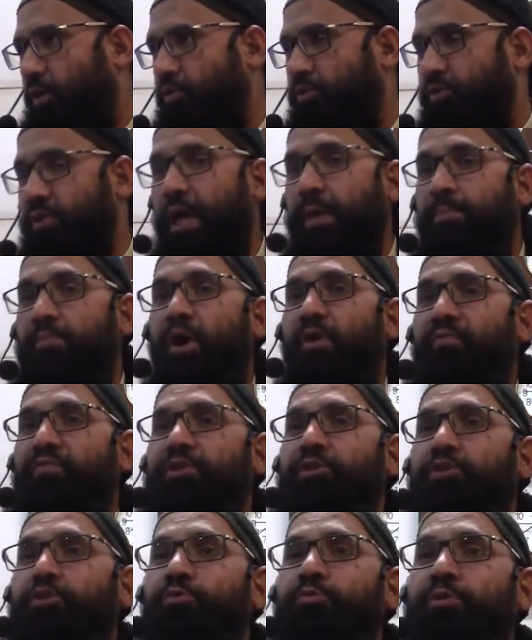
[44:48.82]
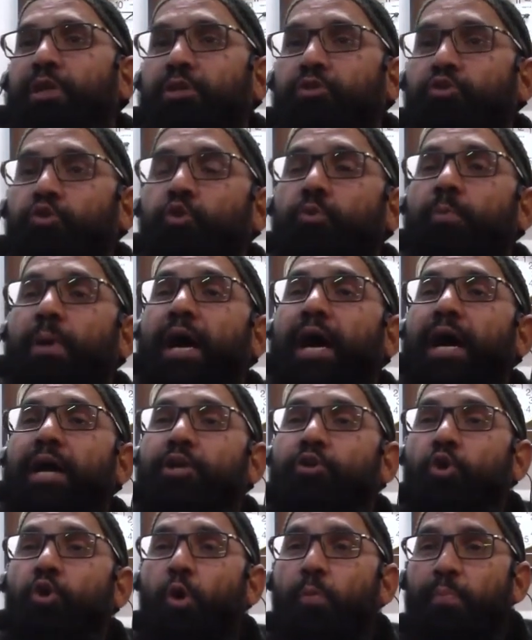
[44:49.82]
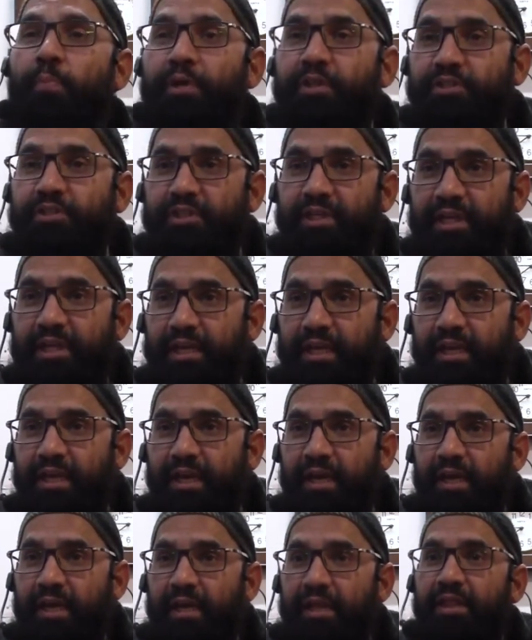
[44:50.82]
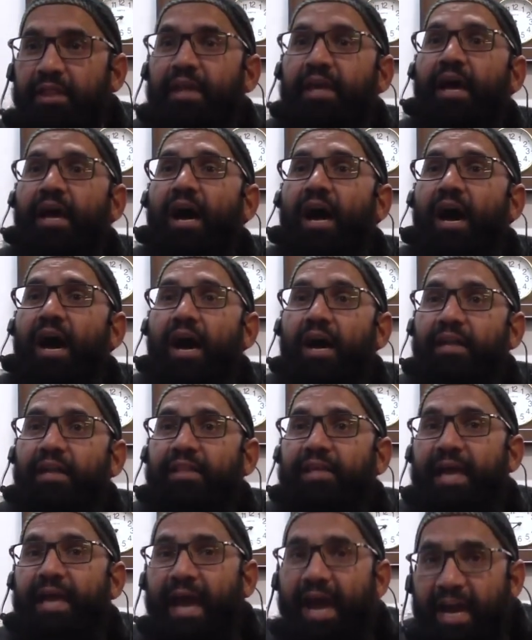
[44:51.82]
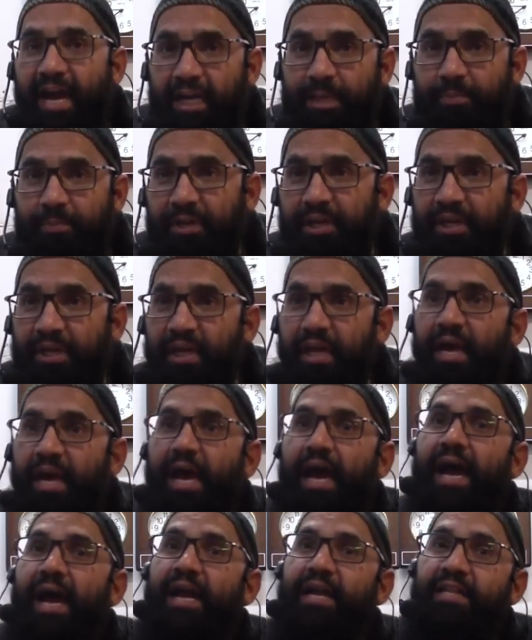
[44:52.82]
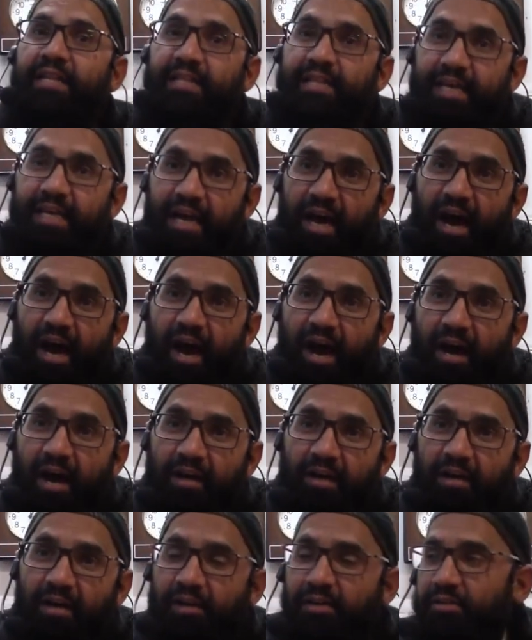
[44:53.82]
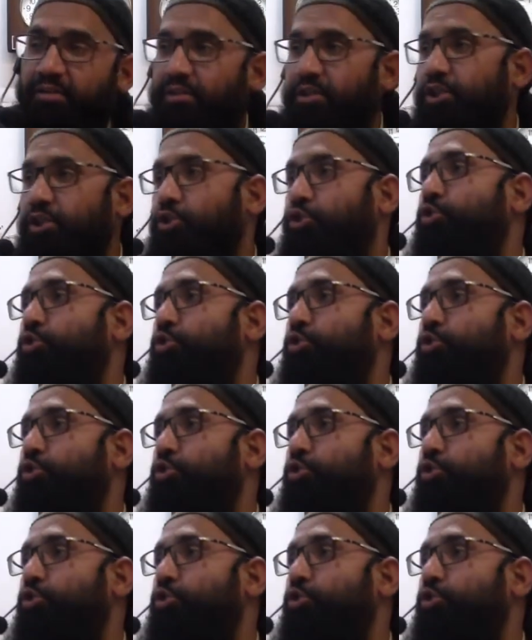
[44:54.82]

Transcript: Some of his students whom I know personally, they had been, and they are the